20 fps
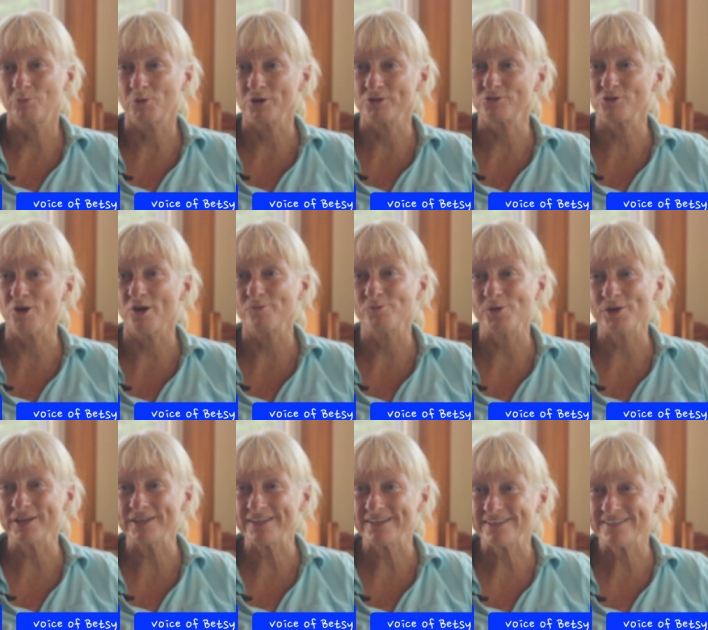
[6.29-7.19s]
Puerto
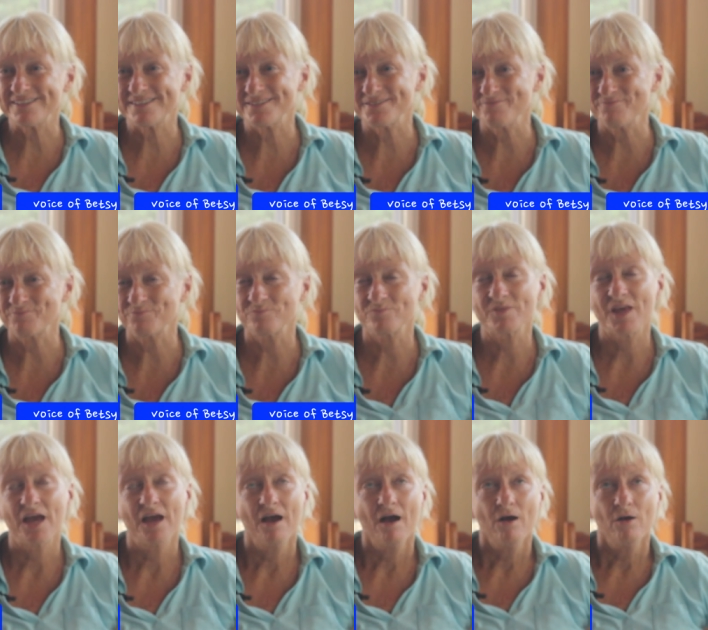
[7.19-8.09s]
Armuelles.
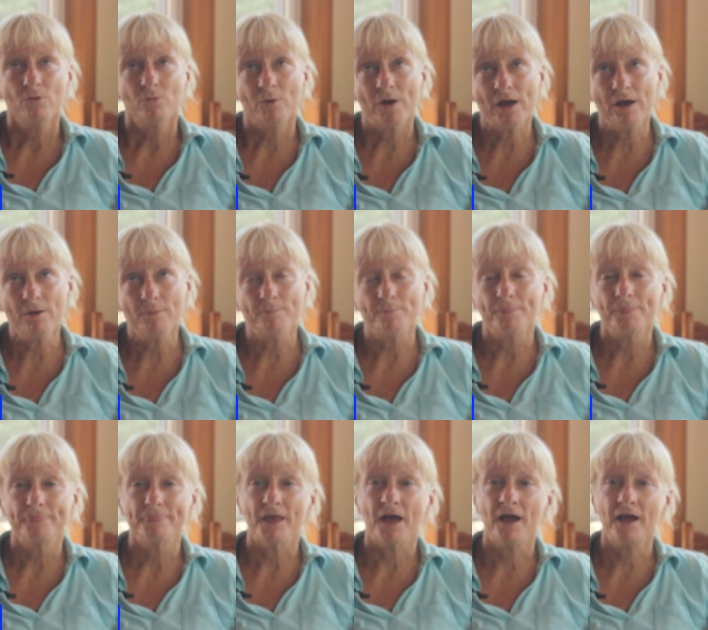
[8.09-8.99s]
Well,
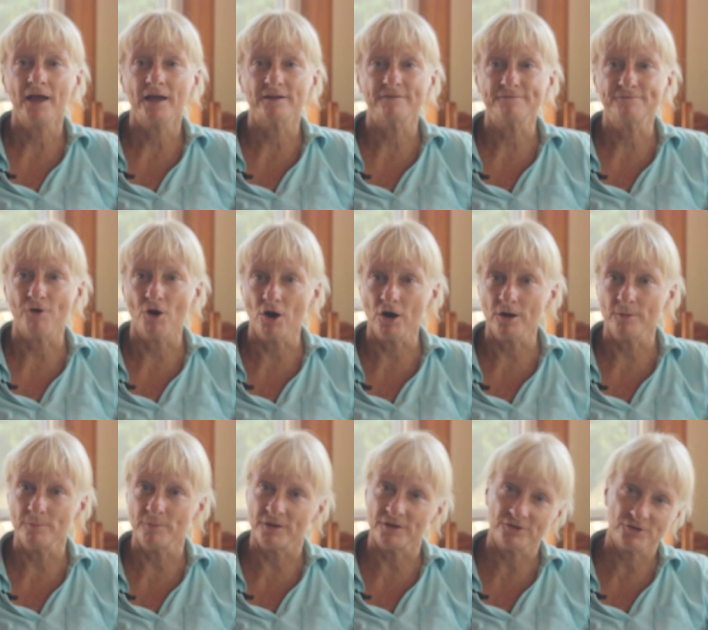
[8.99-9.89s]
I had a
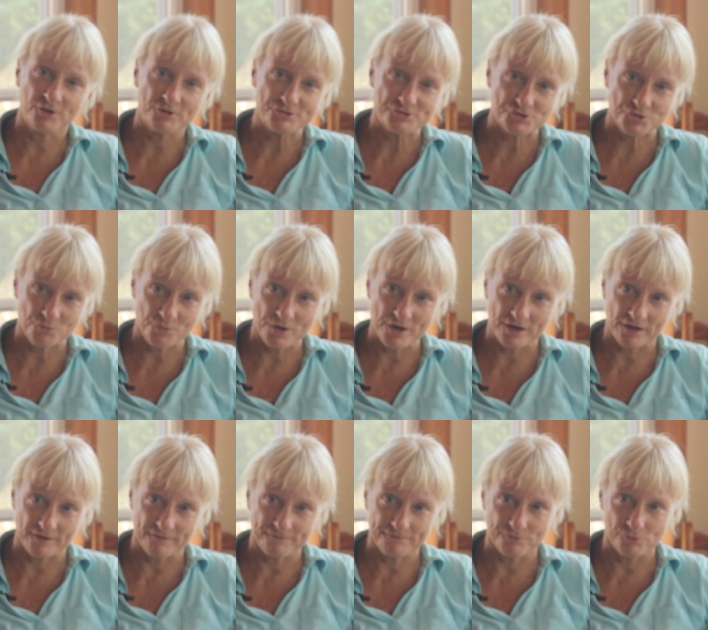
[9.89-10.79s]
farm in Costa
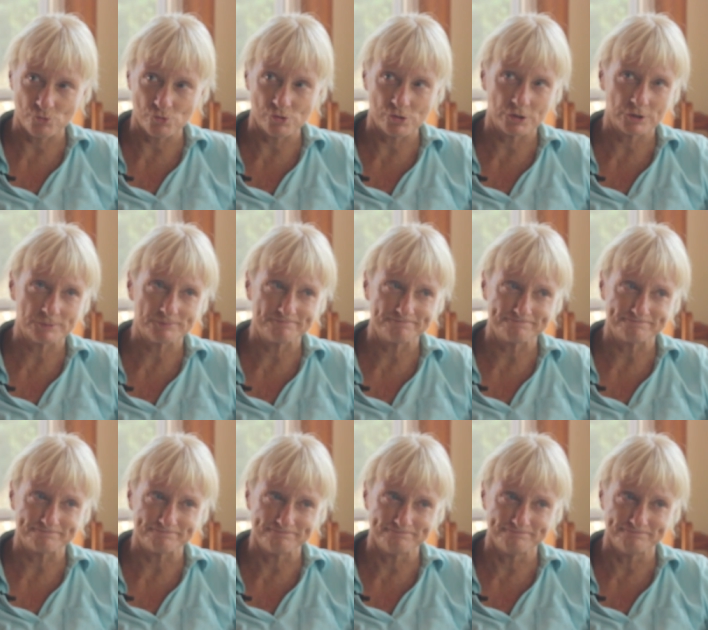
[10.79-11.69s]
Rica for
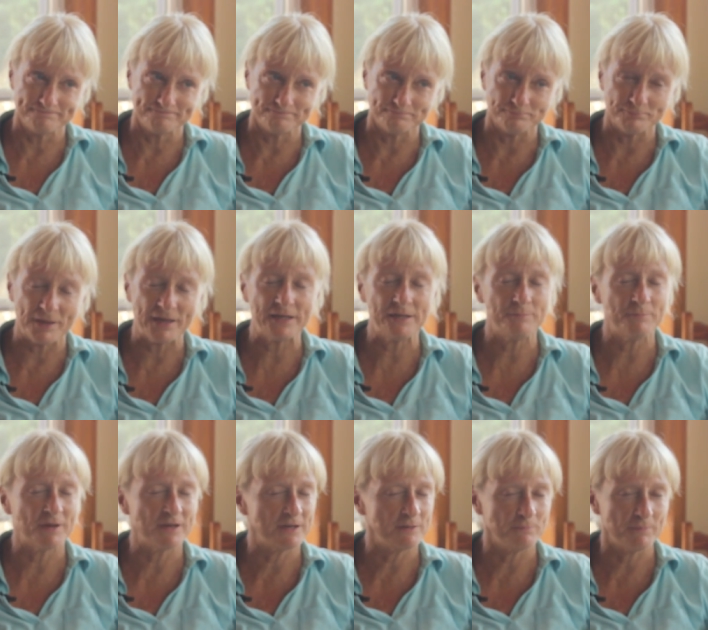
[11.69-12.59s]
mm, many,
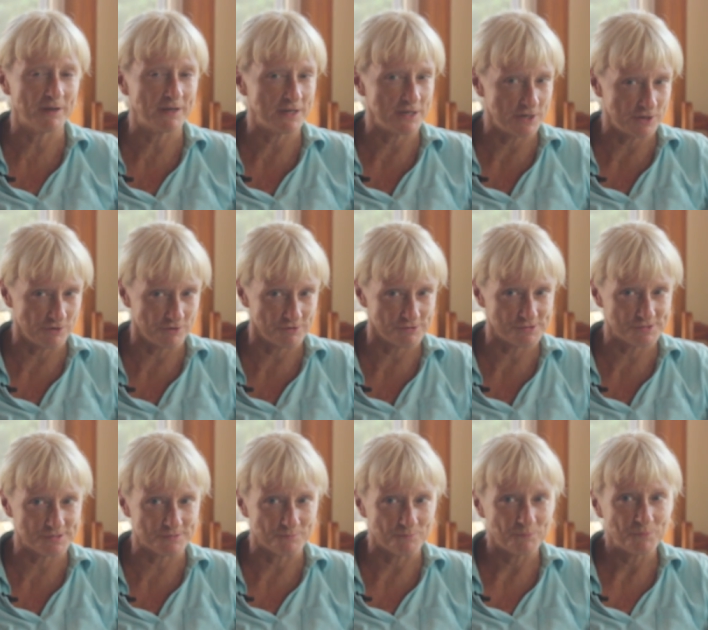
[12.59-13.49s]
many, many
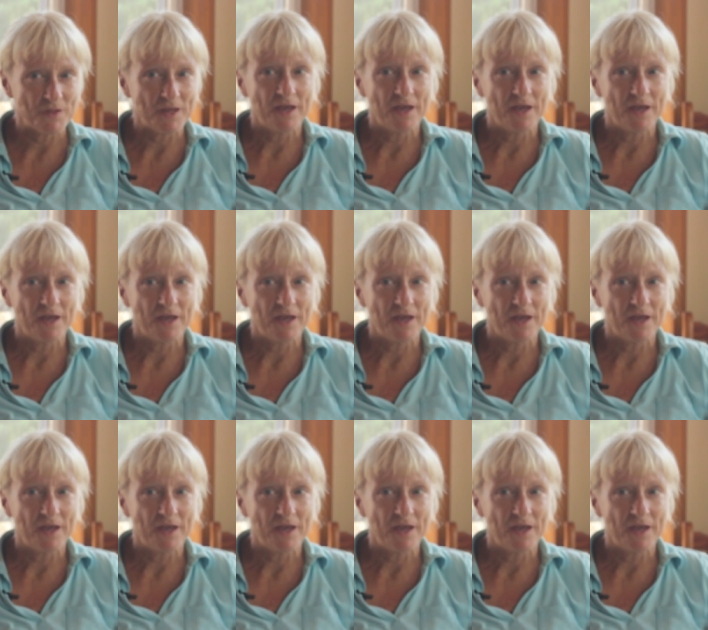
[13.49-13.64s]
years.